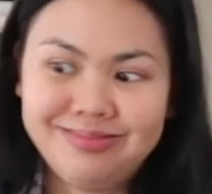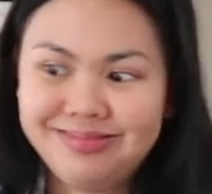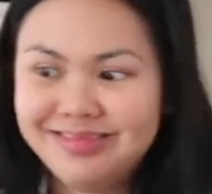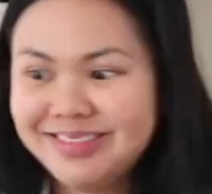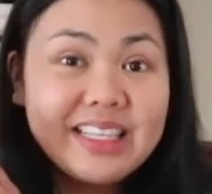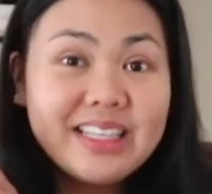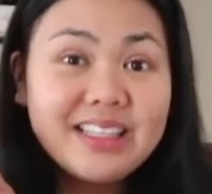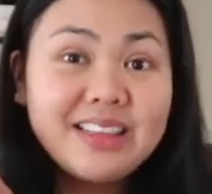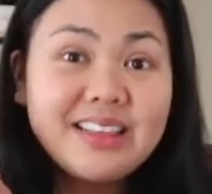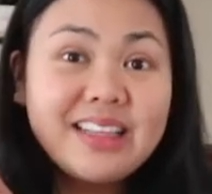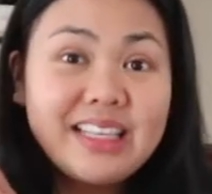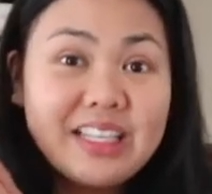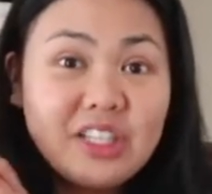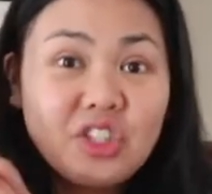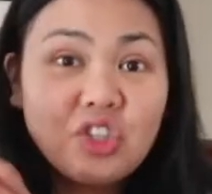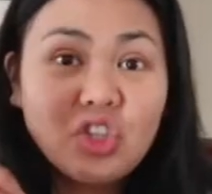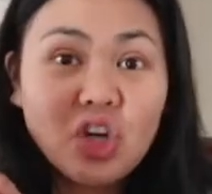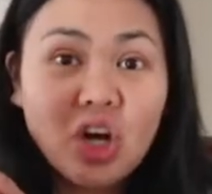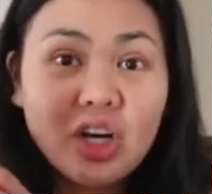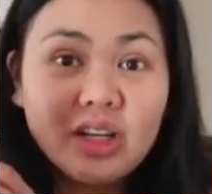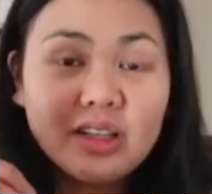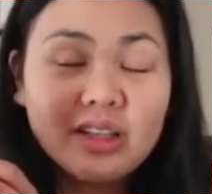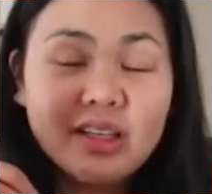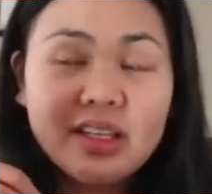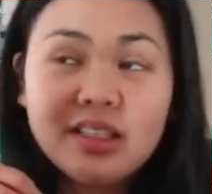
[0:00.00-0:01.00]
These
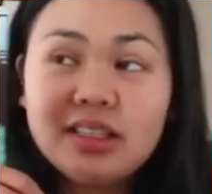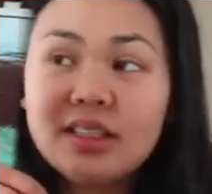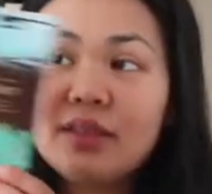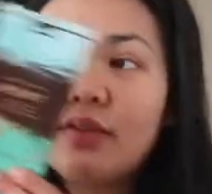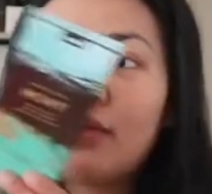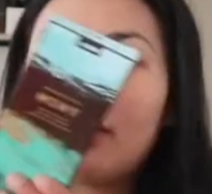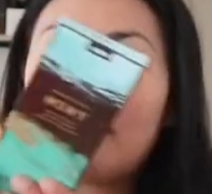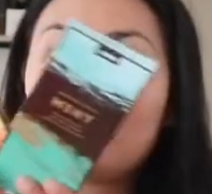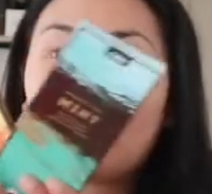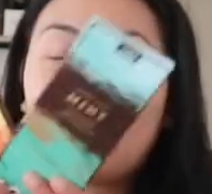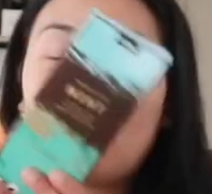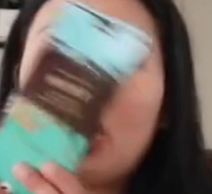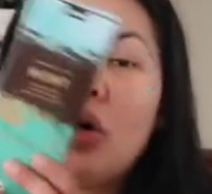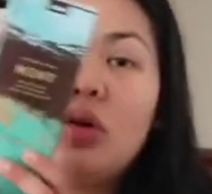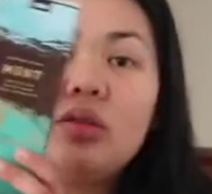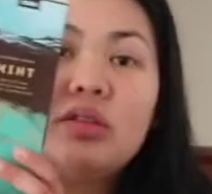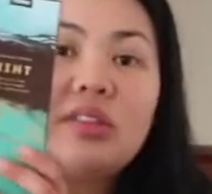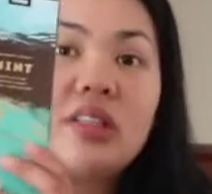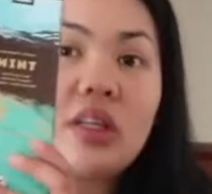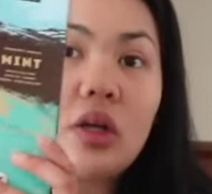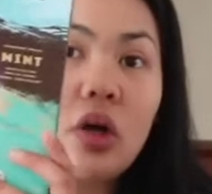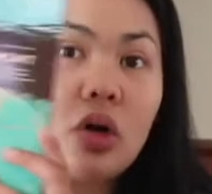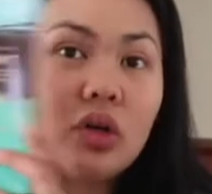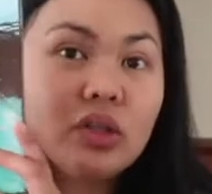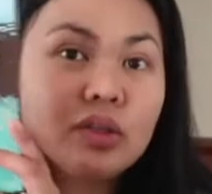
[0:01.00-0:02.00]
chocolates from Coles,
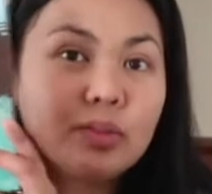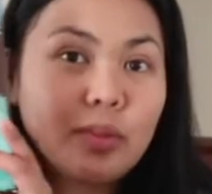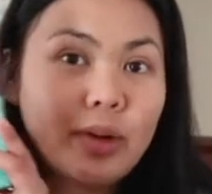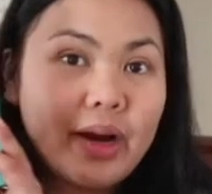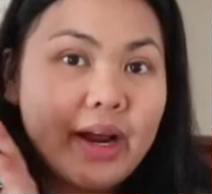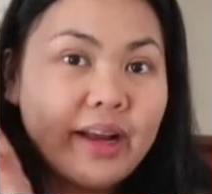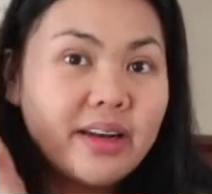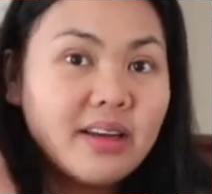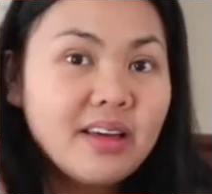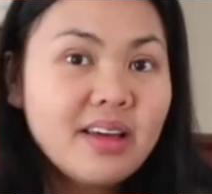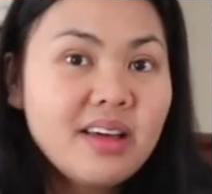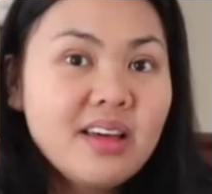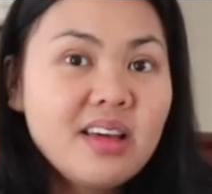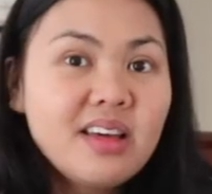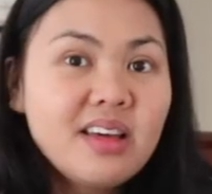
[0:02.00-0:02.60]
the Coles brand,